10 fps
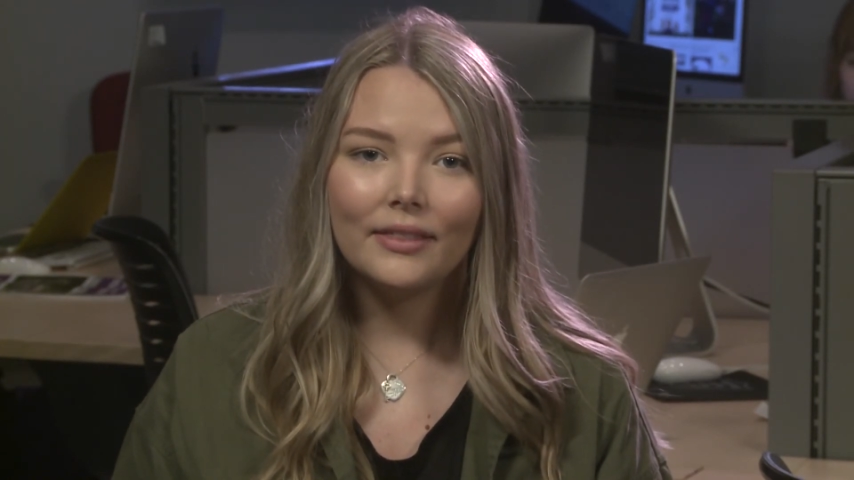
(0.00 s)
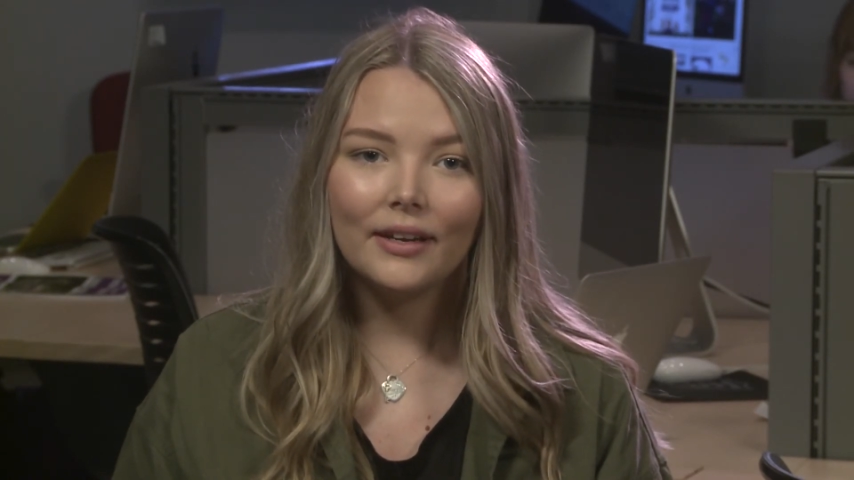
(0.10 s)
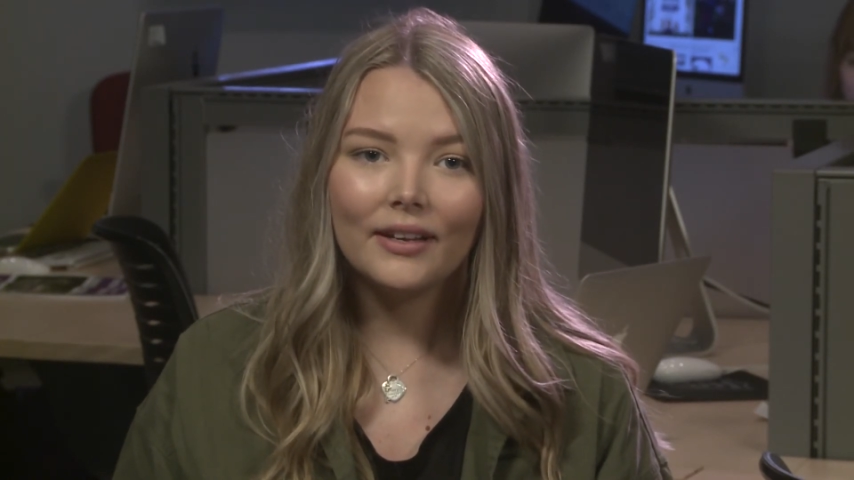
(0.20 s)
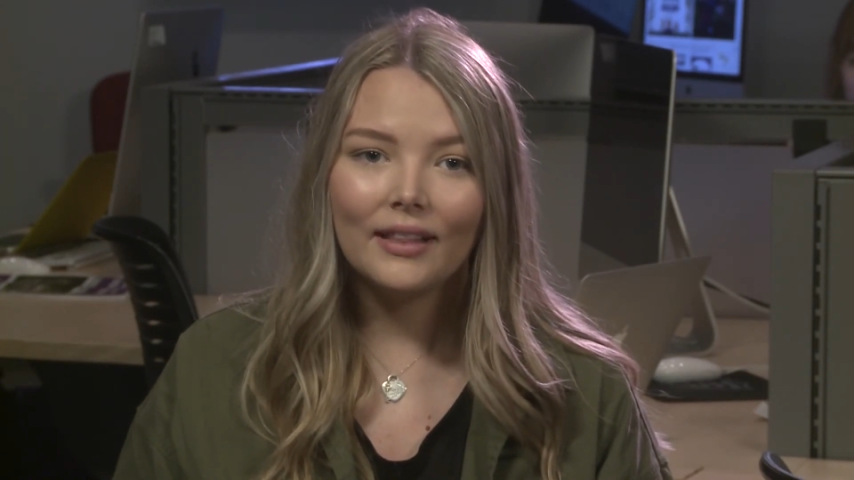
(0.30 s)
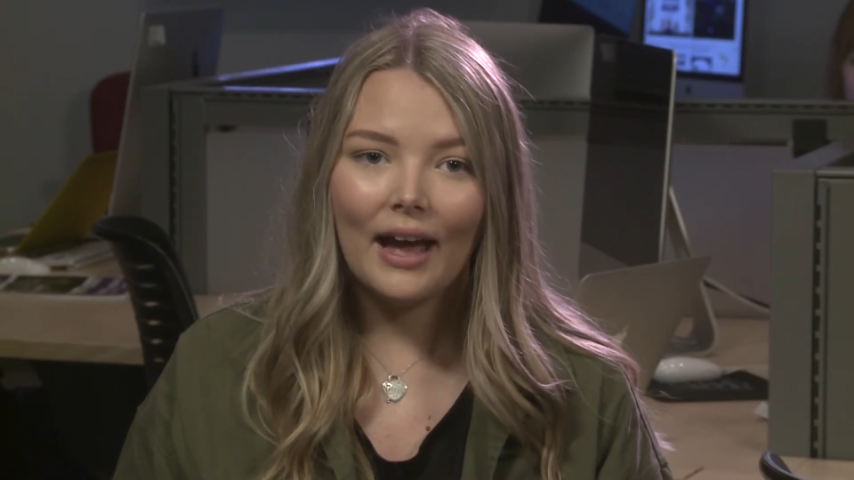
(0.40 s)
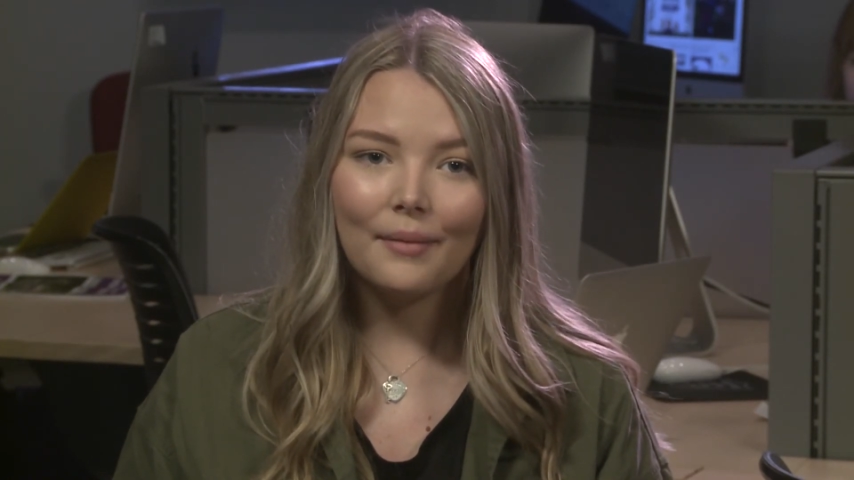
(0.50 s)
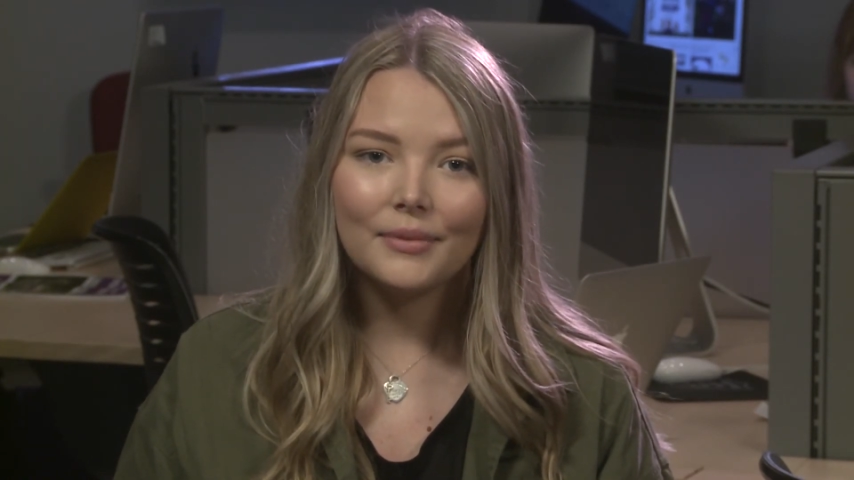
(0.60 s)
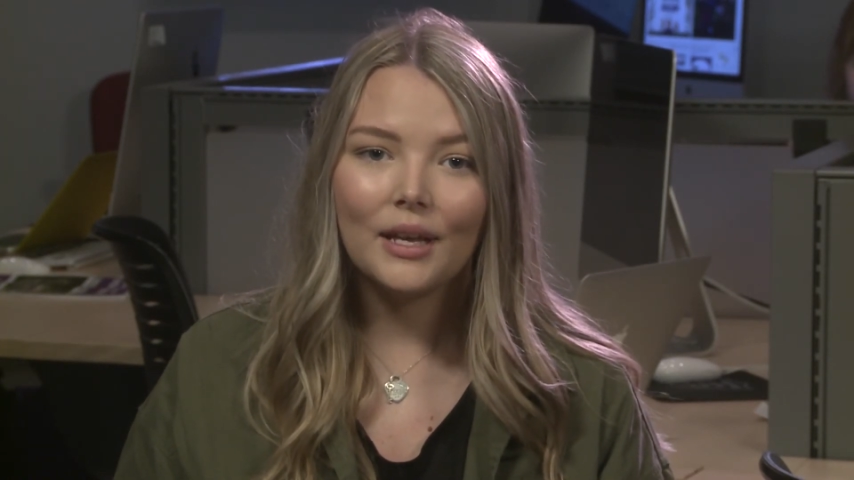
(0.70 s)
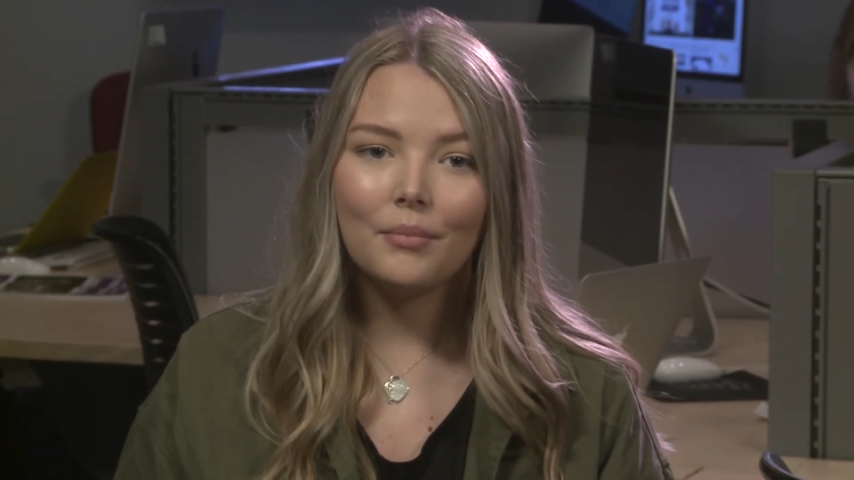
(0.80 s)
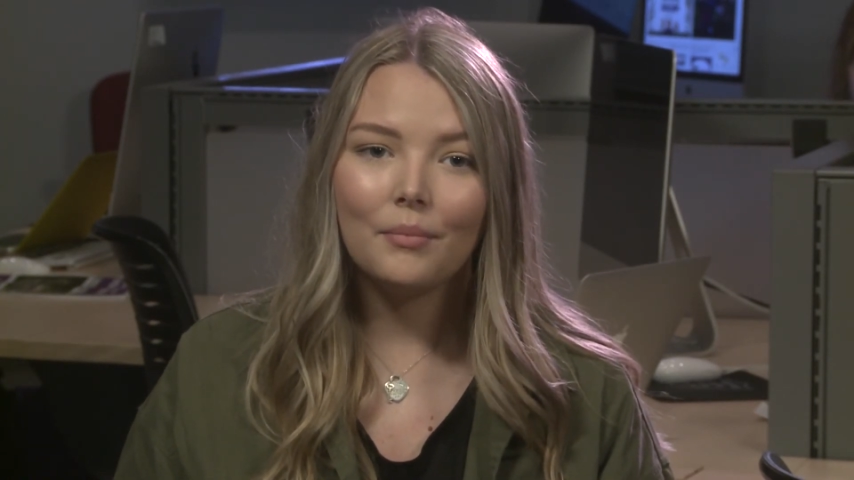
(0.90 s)
the
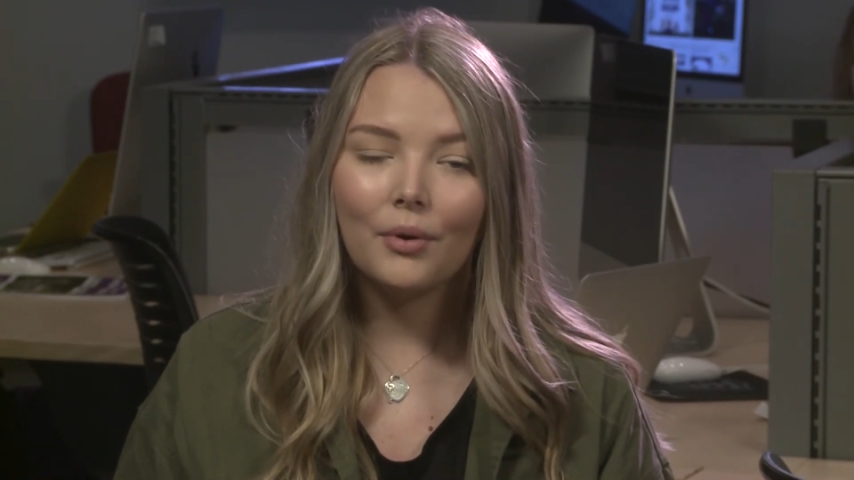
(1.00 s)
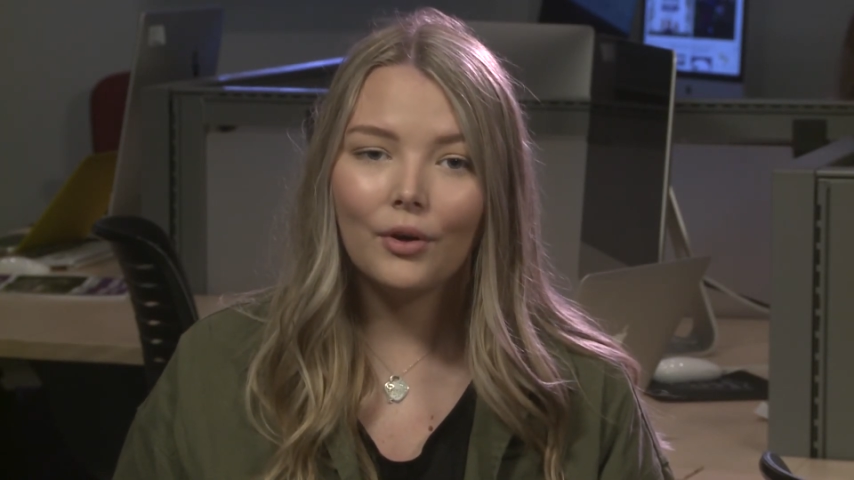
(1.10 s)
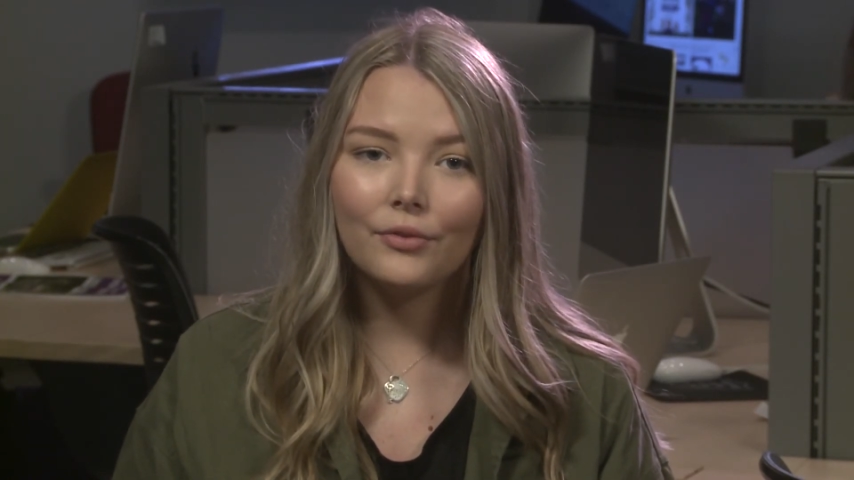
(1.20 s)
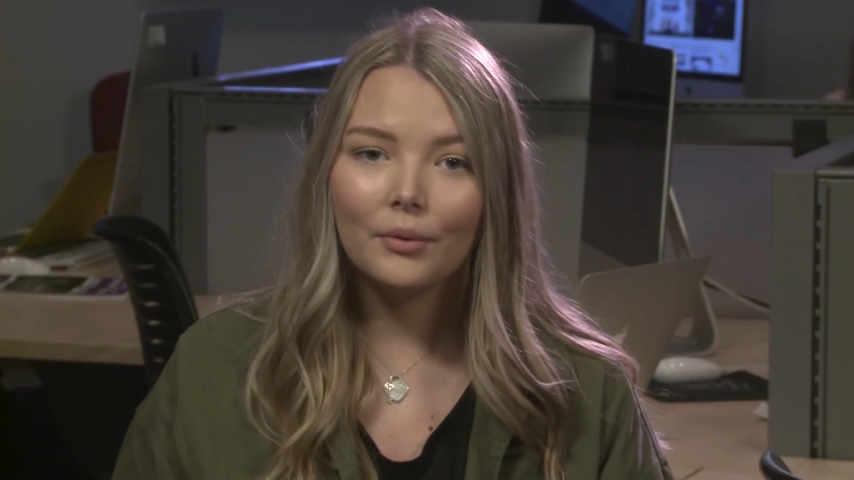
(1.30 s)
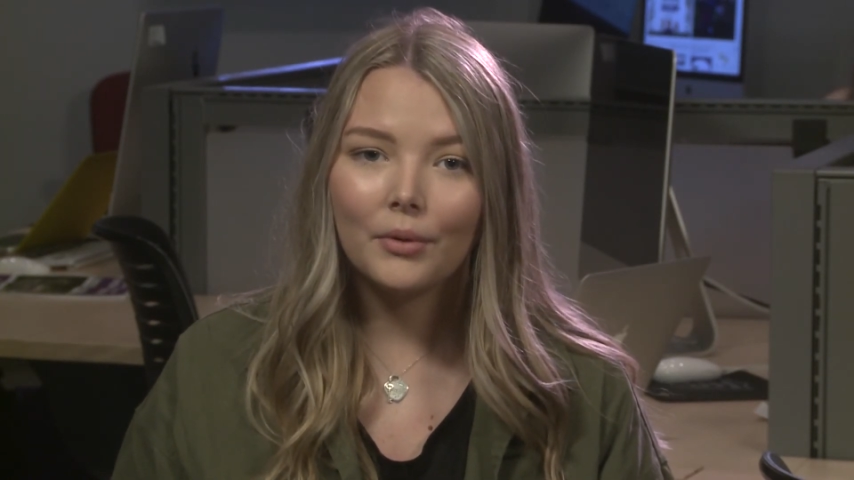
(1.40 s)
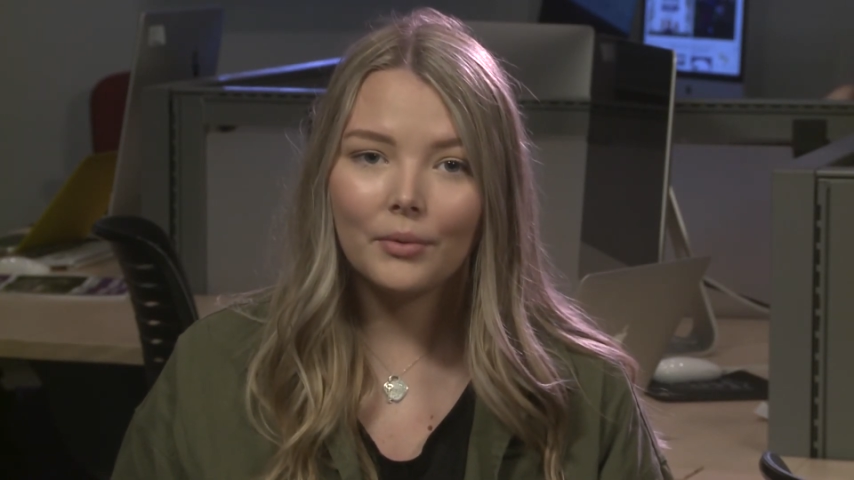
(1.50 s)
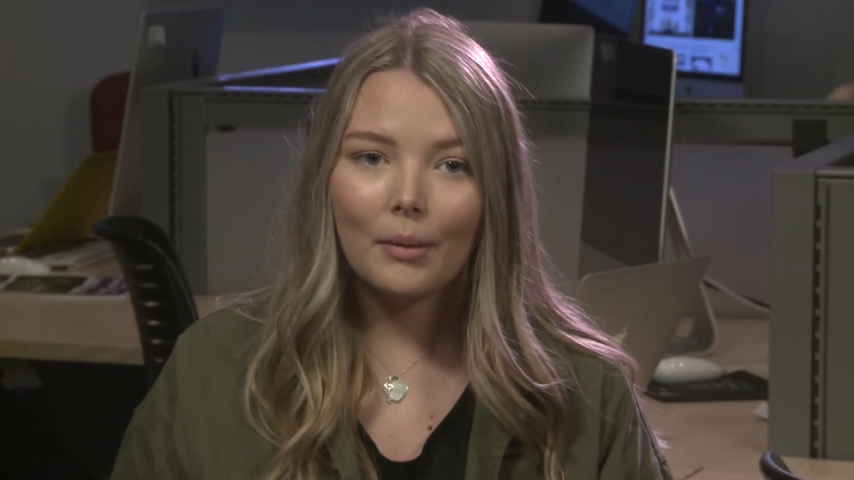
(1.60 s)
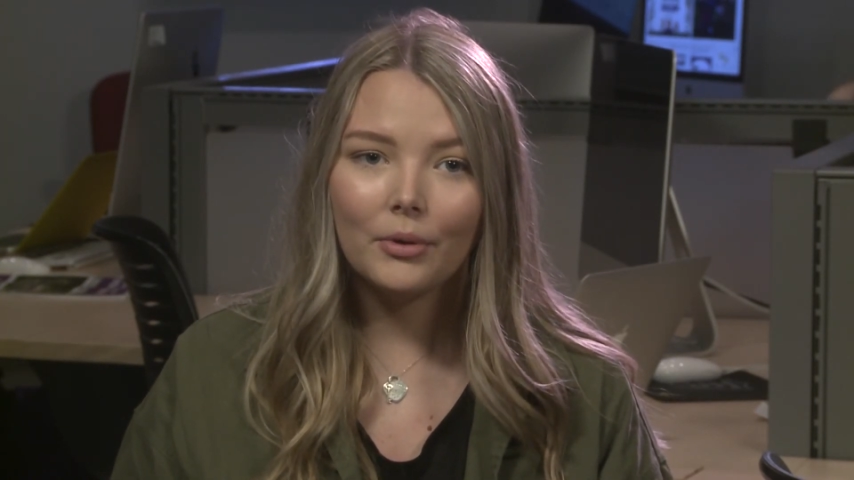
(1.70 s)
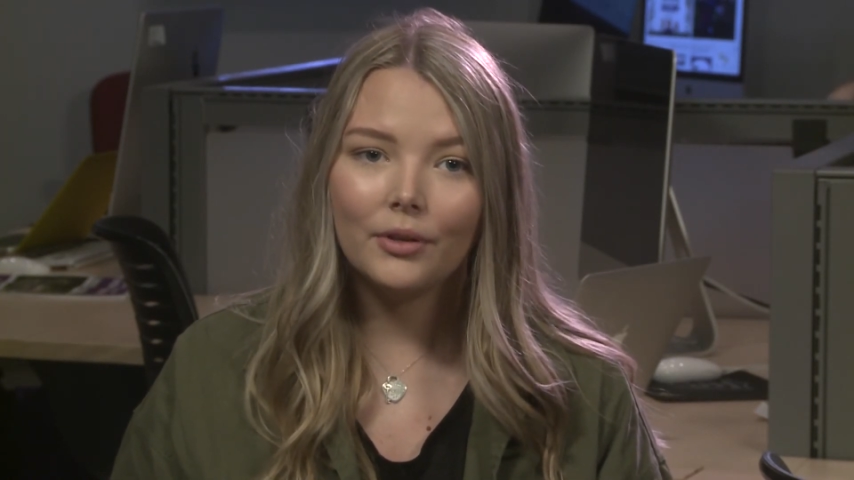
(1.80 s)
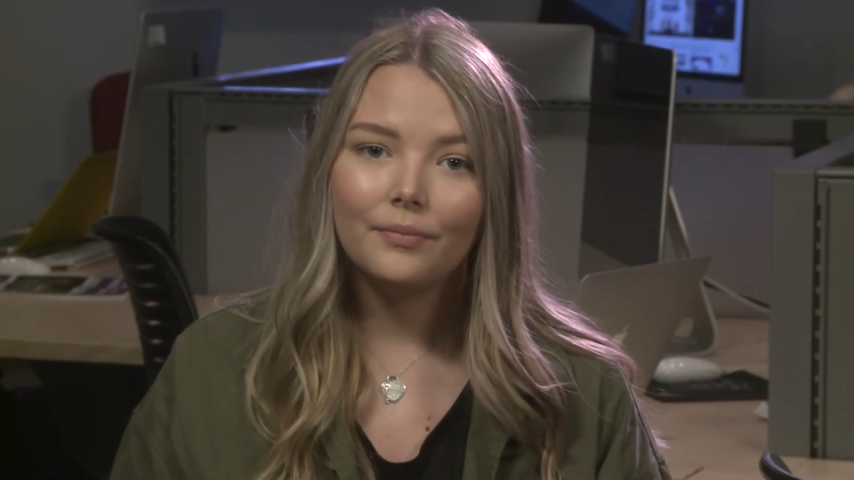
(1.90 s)
collapse had been pulled from the
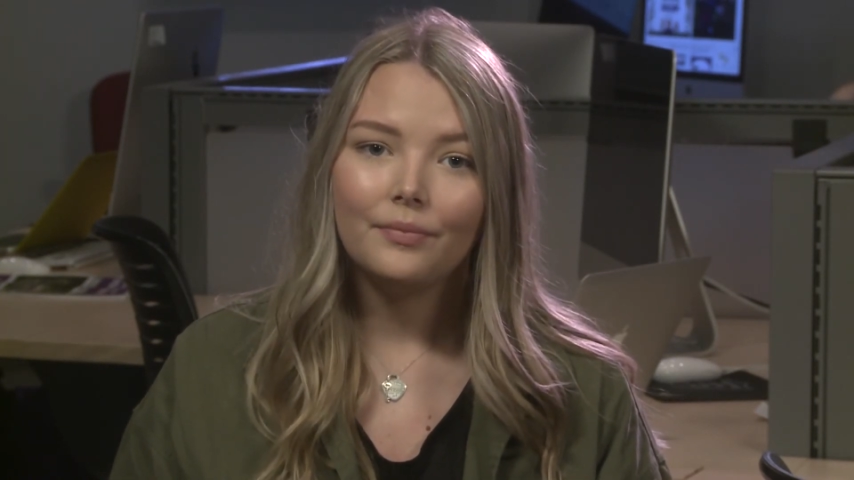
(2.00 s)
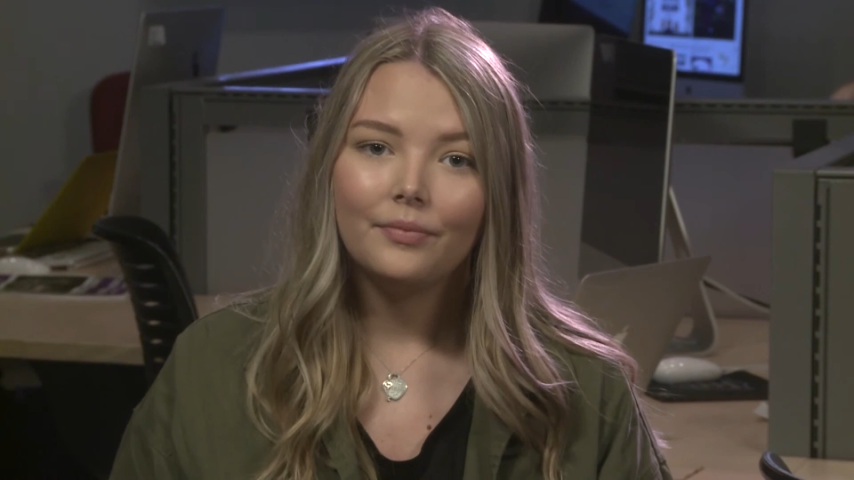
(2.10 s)
rubble.